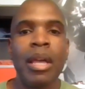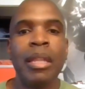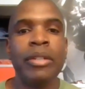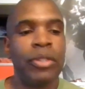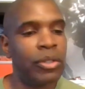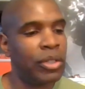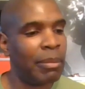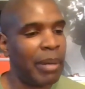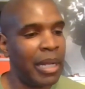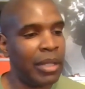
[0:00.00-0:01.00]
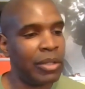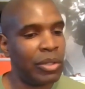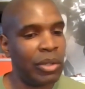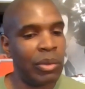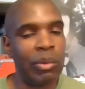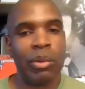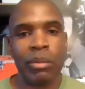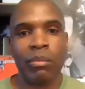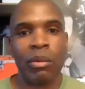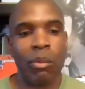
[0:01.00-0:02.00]
let's just jump right into
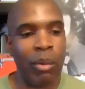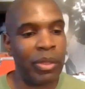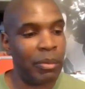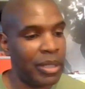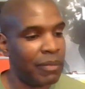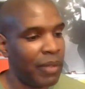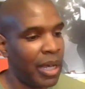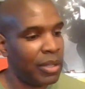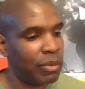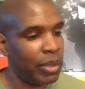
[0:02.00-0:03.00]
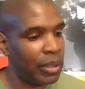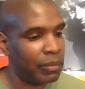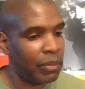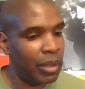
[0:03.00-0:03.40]
what the recent finds were.